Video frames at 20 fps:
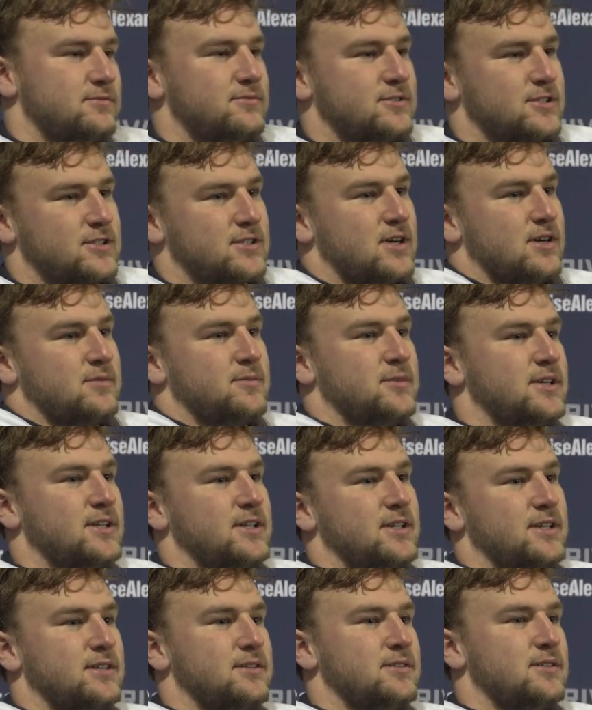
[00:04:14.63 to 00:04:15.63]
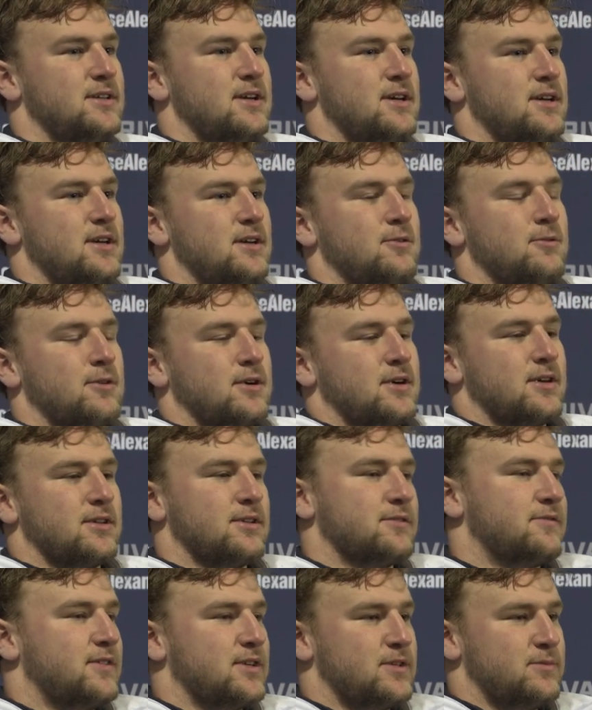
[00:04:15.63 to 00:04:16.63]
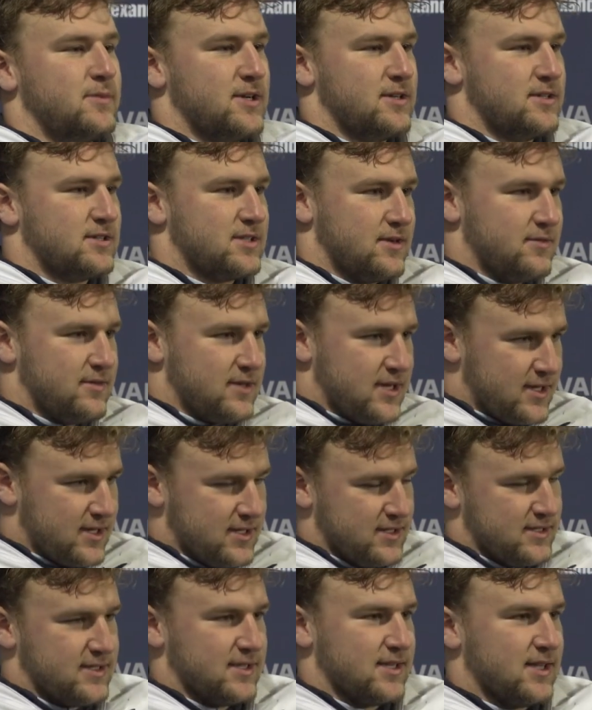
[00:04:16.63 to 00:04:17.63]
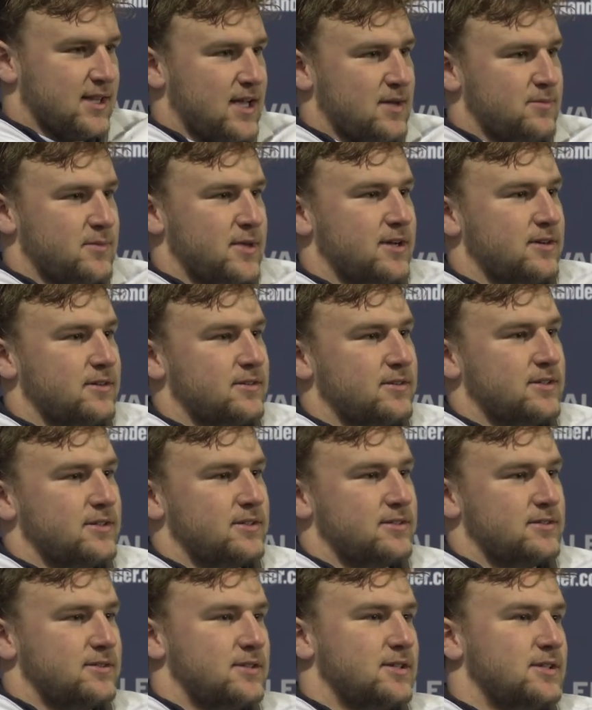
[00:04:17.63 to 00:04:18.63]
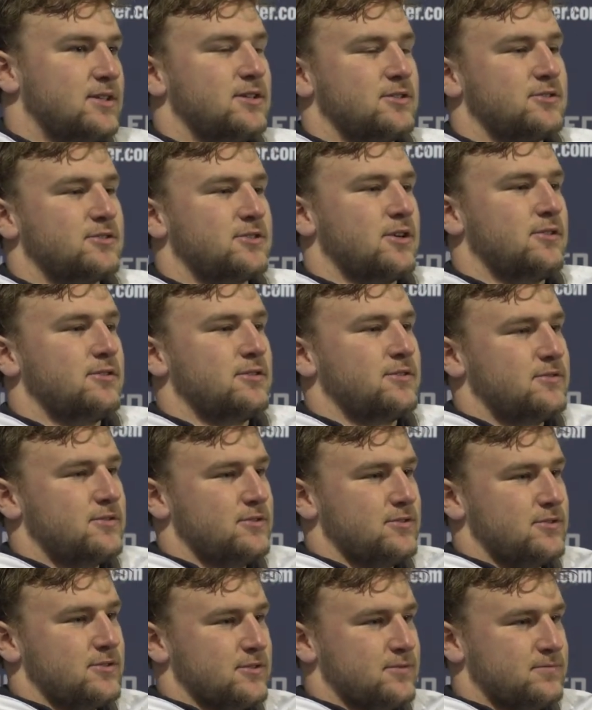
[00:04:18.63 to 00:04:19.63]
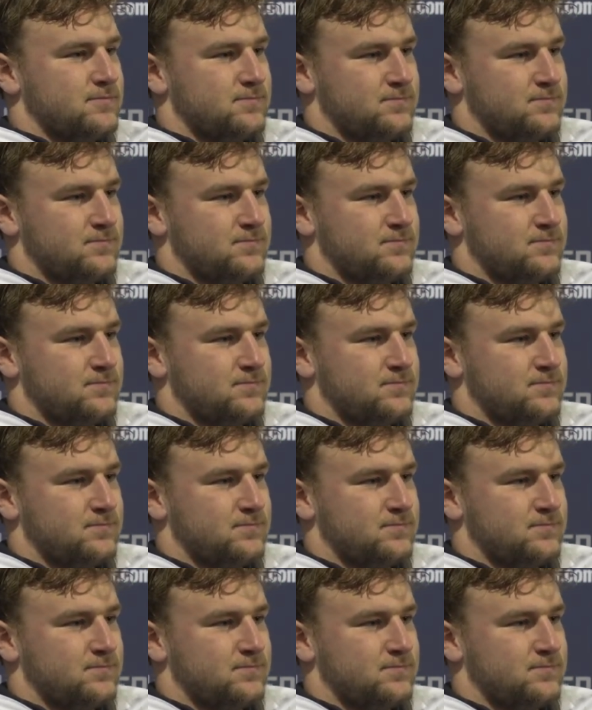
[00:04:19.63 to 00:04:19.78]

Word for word: just come in and work on the fundamentals of it. And I think he's getting a lot better, and it'll show in the future.